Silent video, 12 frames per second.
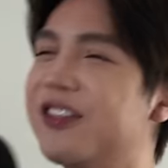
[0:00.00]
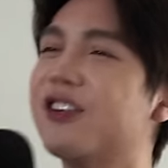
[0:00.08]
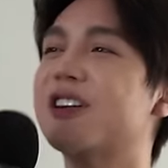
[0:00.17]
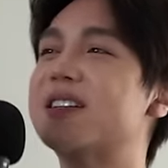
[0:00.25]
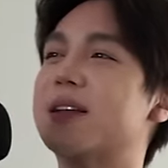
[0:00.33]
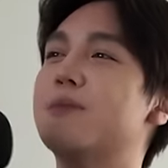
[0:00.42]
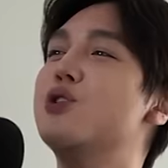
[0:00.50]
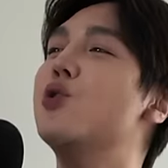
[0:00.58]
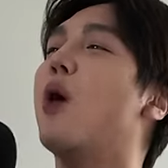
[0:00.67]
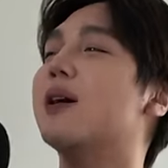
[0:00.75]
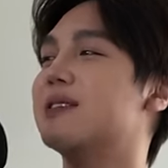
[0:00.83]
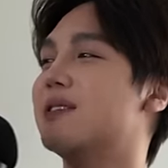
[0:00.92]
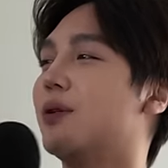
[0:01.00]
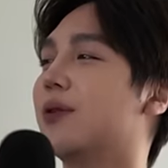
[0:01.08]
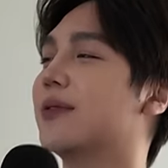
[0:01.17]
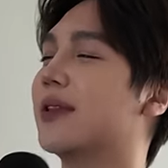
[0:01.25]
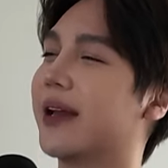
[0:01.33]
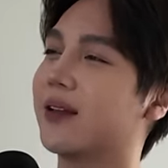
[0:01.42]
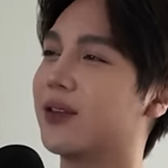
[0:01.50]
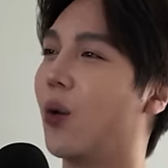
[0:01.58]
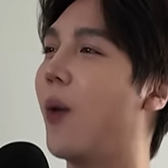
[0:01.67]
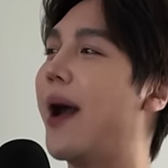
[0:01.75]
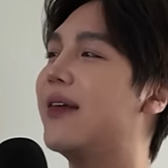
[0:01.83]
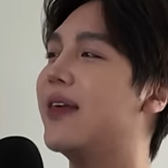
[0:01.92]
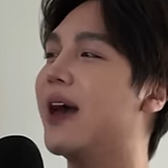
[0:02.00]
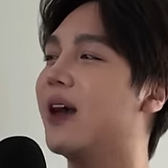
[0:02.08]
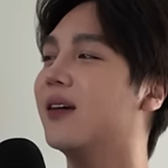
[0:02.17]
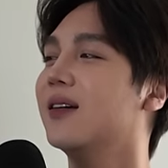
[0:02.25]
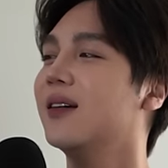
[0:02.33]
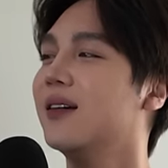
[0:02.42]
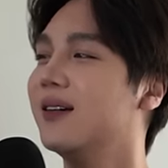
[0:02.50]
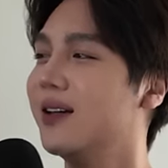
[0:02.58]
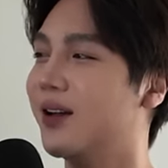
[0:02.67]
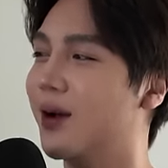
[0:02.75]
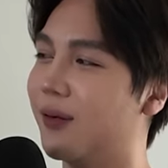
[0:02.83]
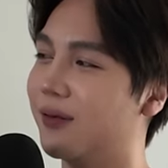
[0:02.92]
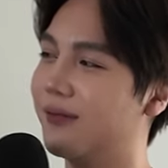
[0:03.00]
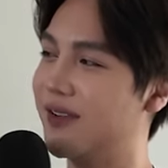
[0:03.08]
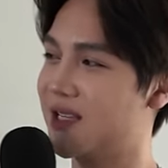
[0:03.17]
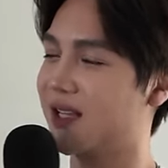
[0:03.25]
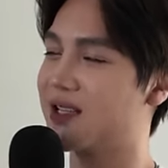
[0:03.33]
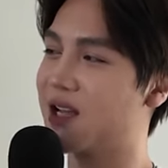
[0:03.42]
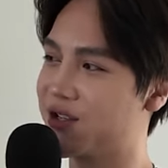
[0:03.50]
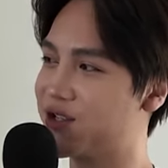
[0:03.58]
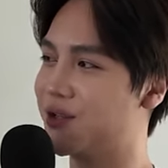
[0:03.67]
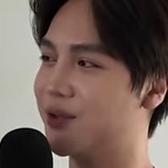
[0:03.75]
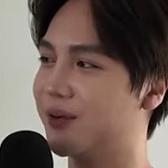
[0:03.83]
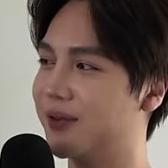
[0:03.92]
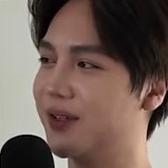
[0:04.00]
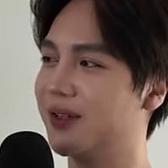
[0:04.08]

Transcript: think there is some nuance though, like the way they, you know, physically touch you.